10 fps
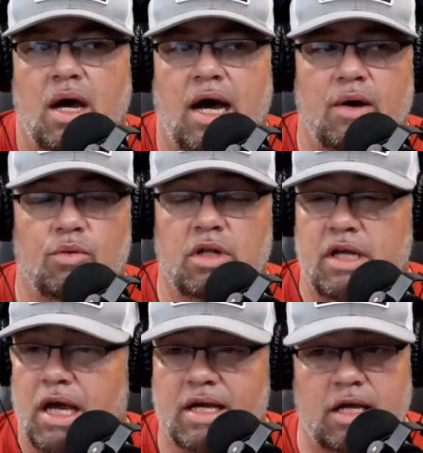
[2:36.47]
I really
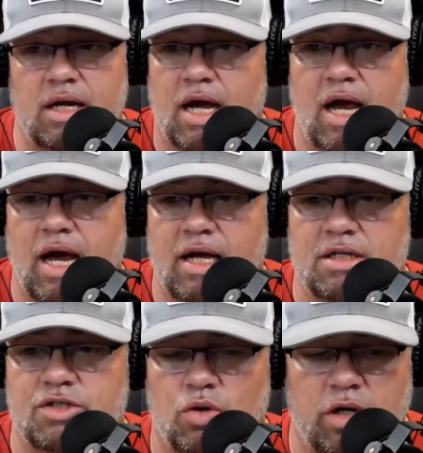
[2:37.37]
again I, I
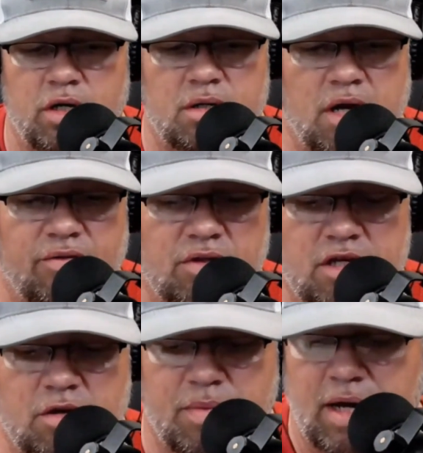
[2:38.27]
enjoyed
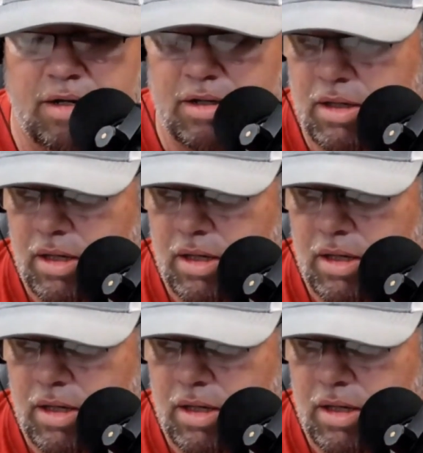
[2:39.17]
everything about it.